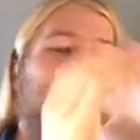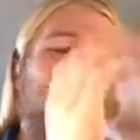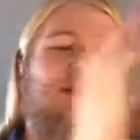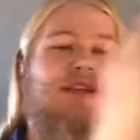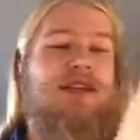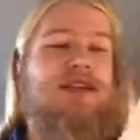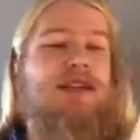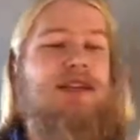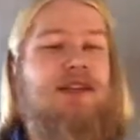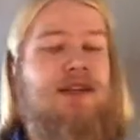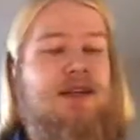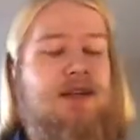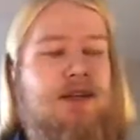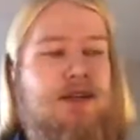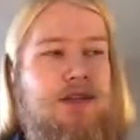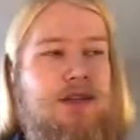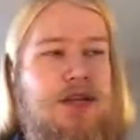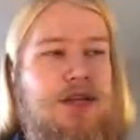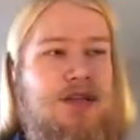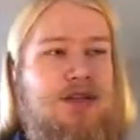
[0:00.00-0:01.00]
in the
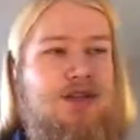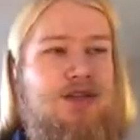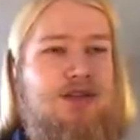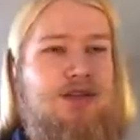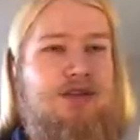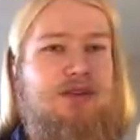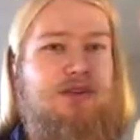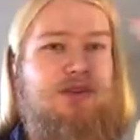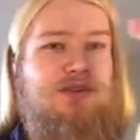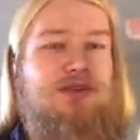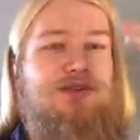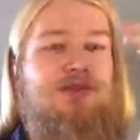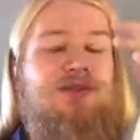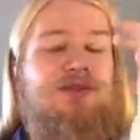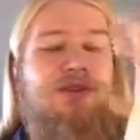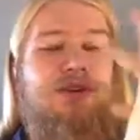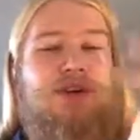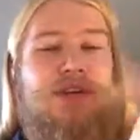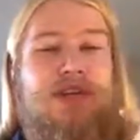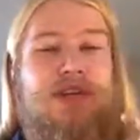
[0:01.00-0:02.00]
nation of the
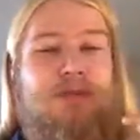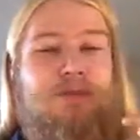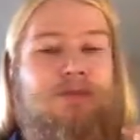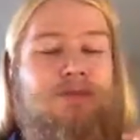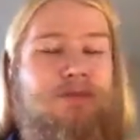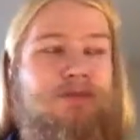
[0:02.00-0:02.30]
free.